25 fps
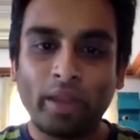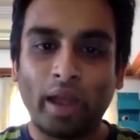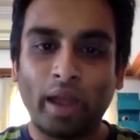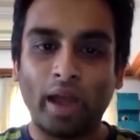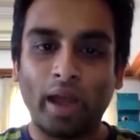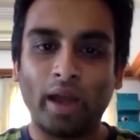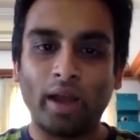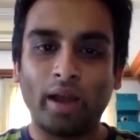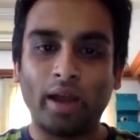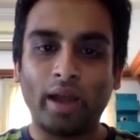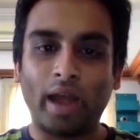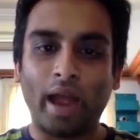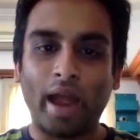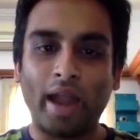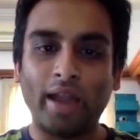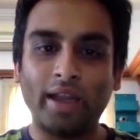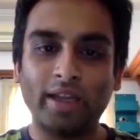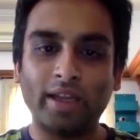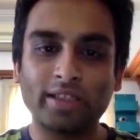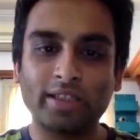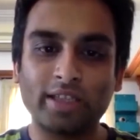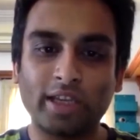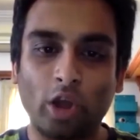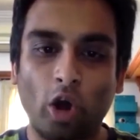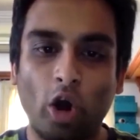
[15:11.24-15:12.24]
and
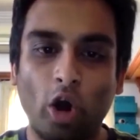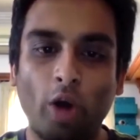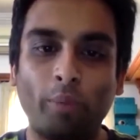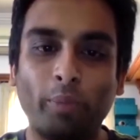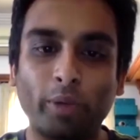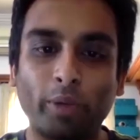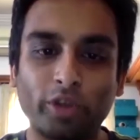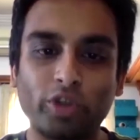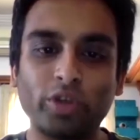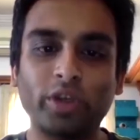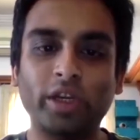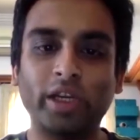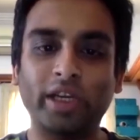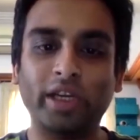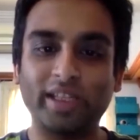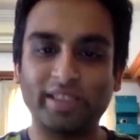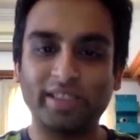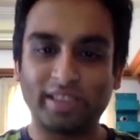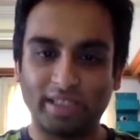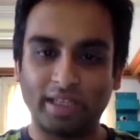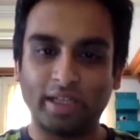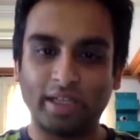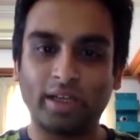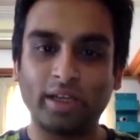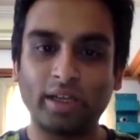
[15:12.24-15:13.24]
is an opportunity
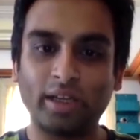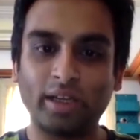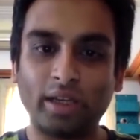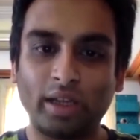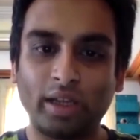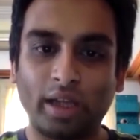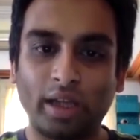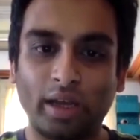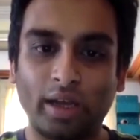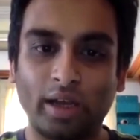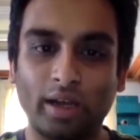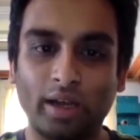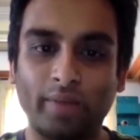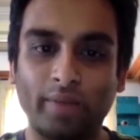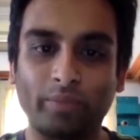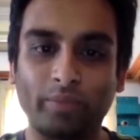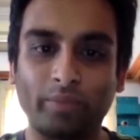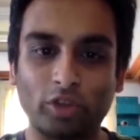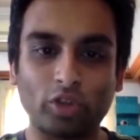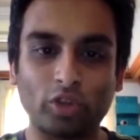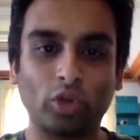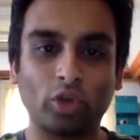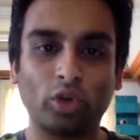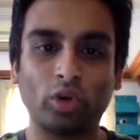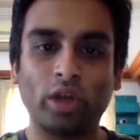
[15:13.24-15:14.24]
seeker.
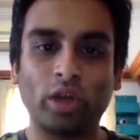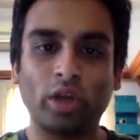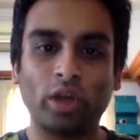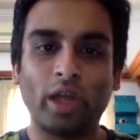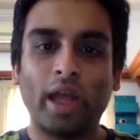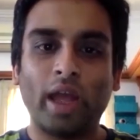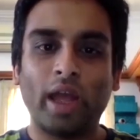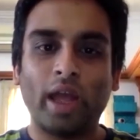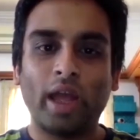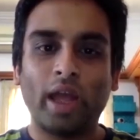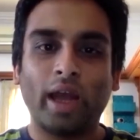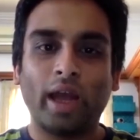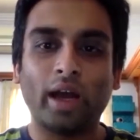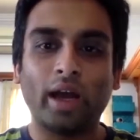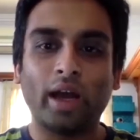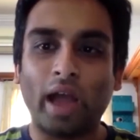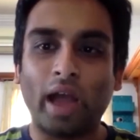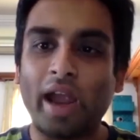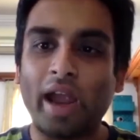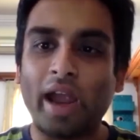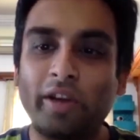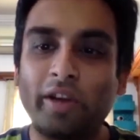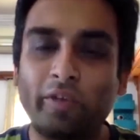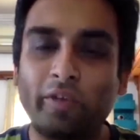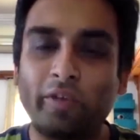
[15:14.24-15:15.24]

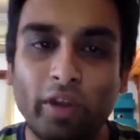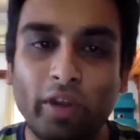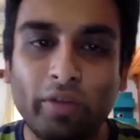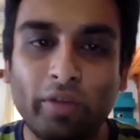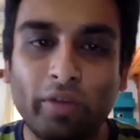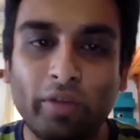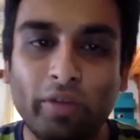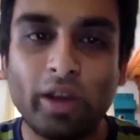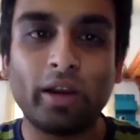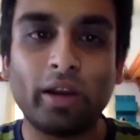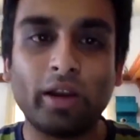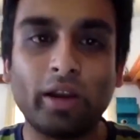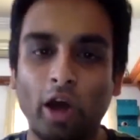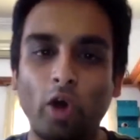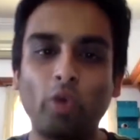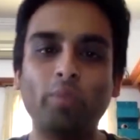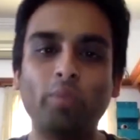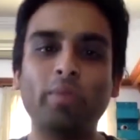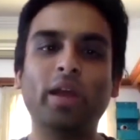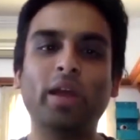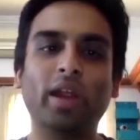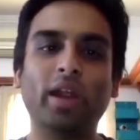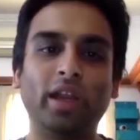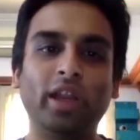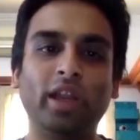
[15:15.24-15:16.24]
And we will
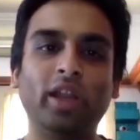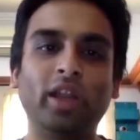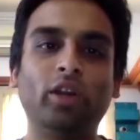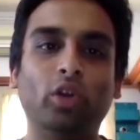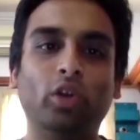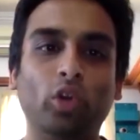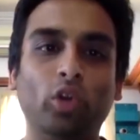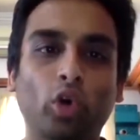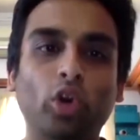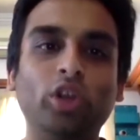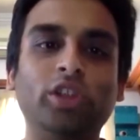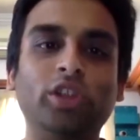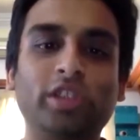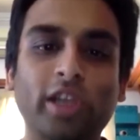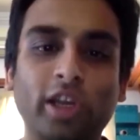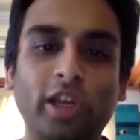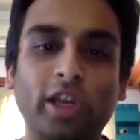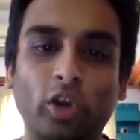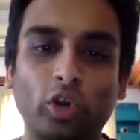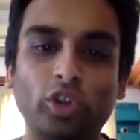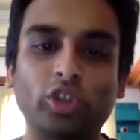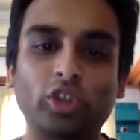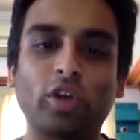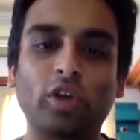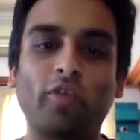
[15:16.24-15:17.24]
now be getting loads
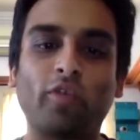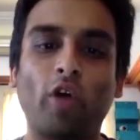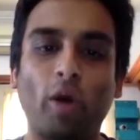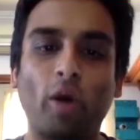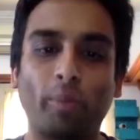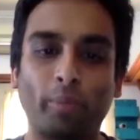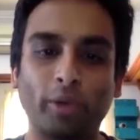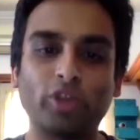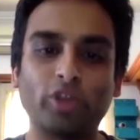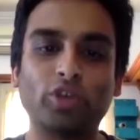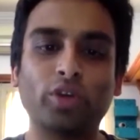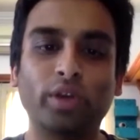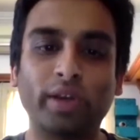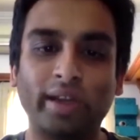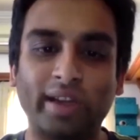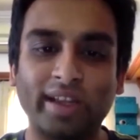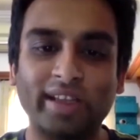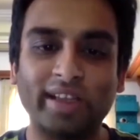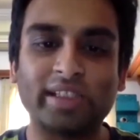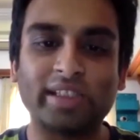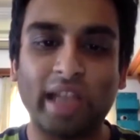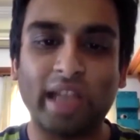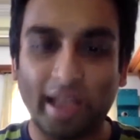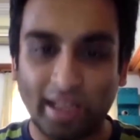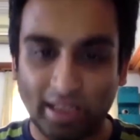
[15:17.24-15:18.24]
and loads of
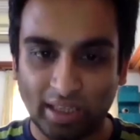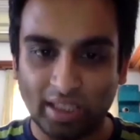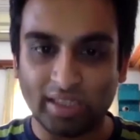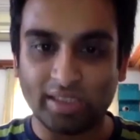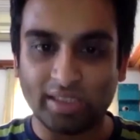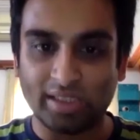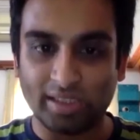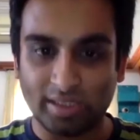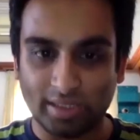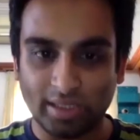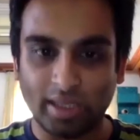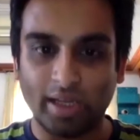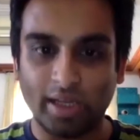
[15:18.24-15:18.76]
opportunities like this